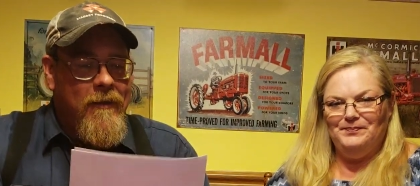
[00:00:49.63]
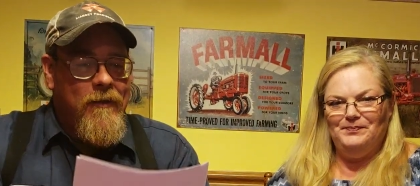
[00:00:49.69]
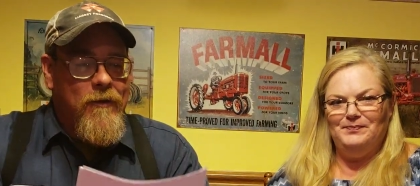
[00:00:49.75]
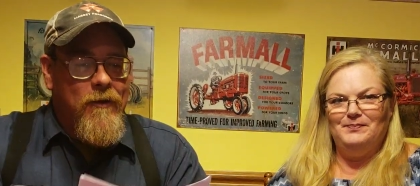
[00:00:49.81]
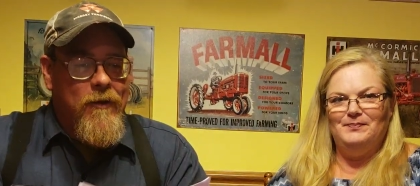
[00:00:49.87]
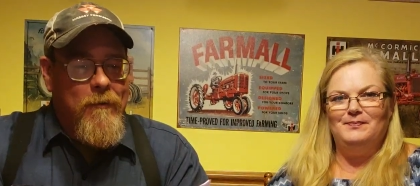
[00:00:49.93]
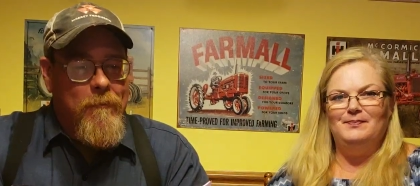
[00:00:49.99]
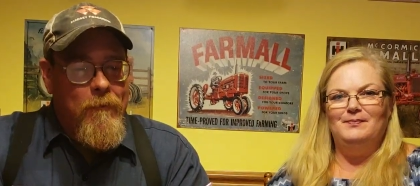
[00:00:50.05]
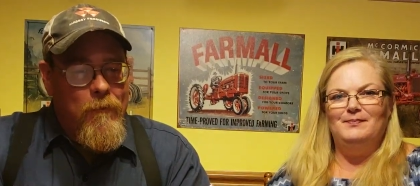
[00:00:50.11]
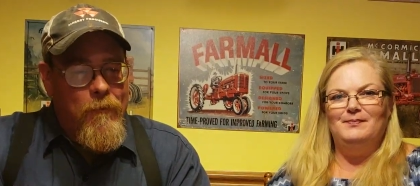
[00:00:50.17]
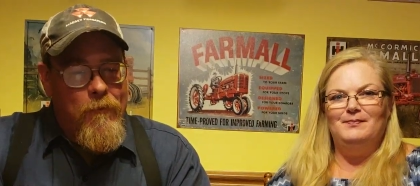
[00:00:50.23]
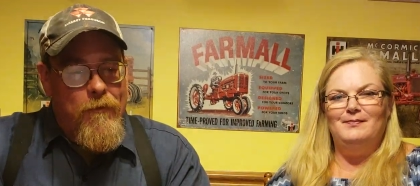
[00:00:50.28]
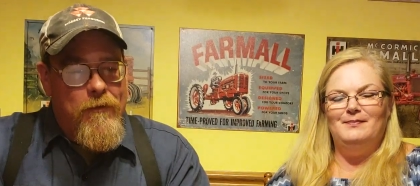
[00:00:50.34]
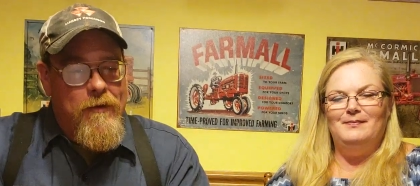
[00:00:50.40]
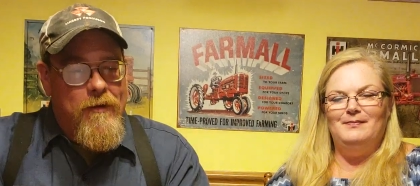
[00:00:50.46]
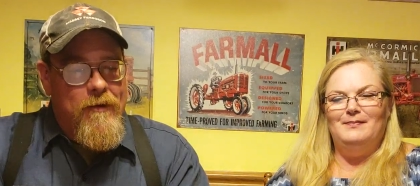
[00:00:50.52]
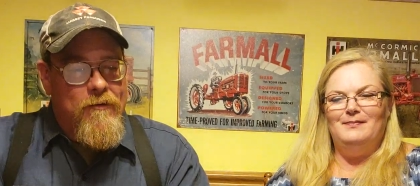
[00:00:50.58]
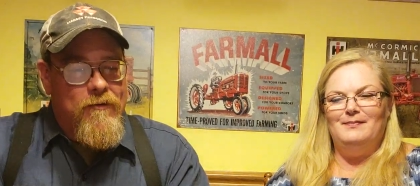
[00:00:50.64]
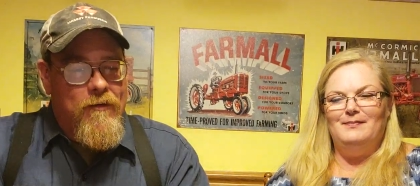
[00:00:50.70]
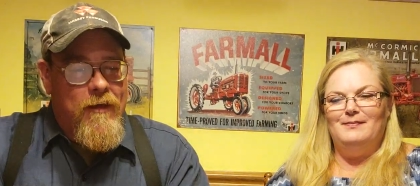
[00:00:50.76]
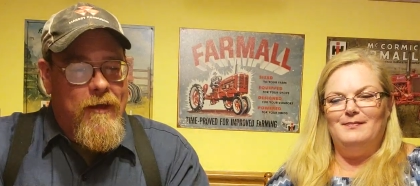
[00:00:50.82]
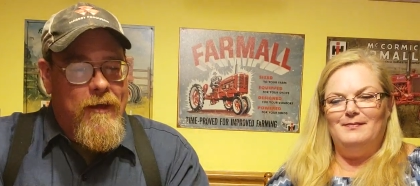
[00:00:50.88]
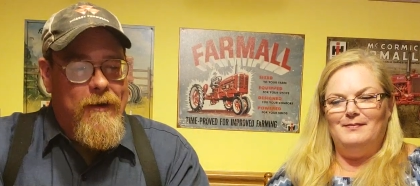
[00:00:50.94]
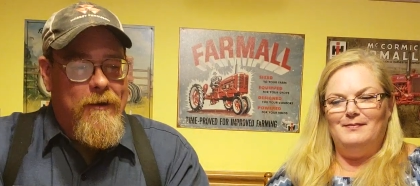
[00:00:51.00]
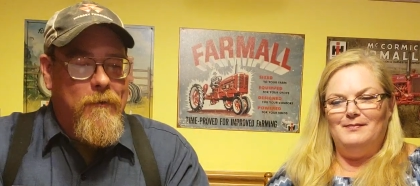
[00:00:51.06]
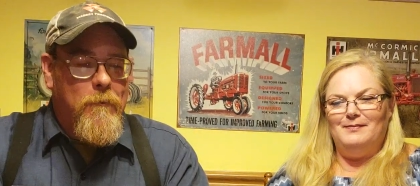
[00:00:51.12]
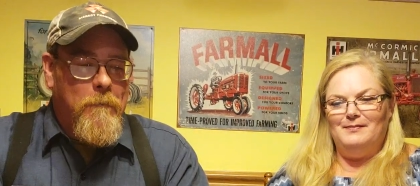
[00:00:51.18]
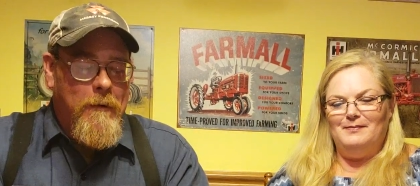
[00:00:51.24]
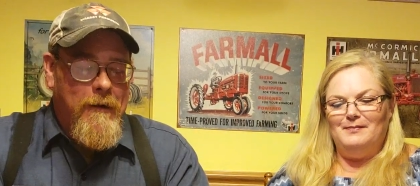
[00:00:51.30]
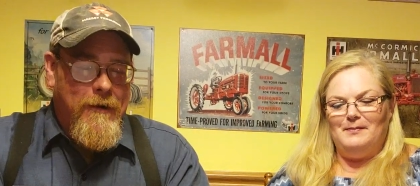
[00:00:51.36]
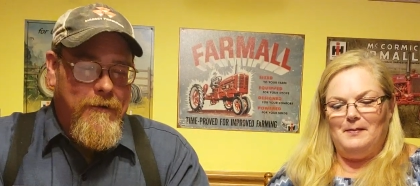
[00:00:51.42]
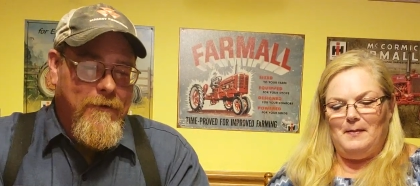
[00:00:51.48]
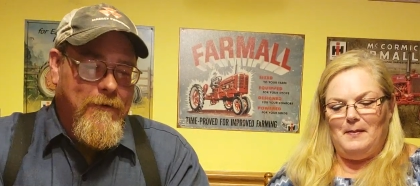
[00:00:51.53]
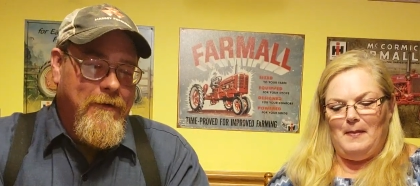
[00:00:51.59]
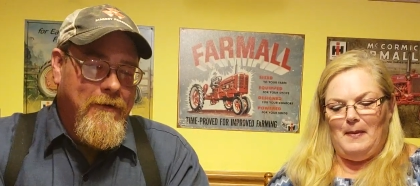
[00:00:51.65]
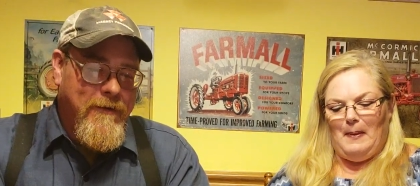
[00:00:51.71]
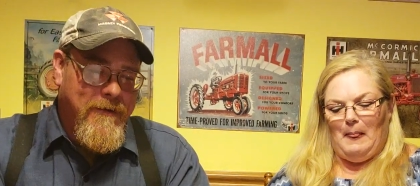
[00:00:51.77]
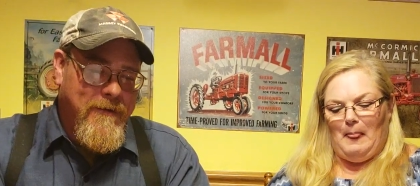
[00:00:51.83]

Speaker 1: Number one is an ankle biter.